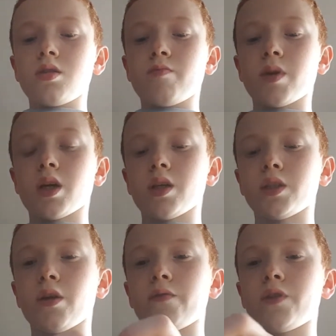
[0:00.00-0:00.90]
because
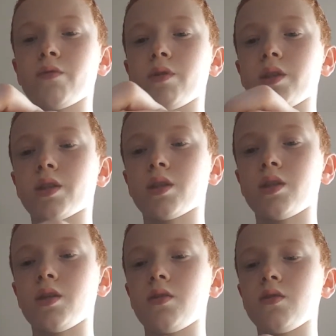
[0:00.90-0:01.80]
I have two of these
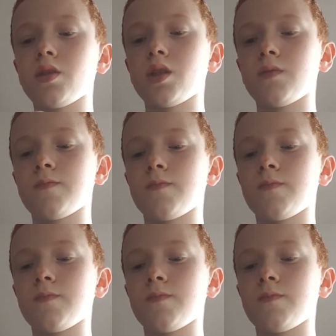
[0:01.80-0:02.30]
containers.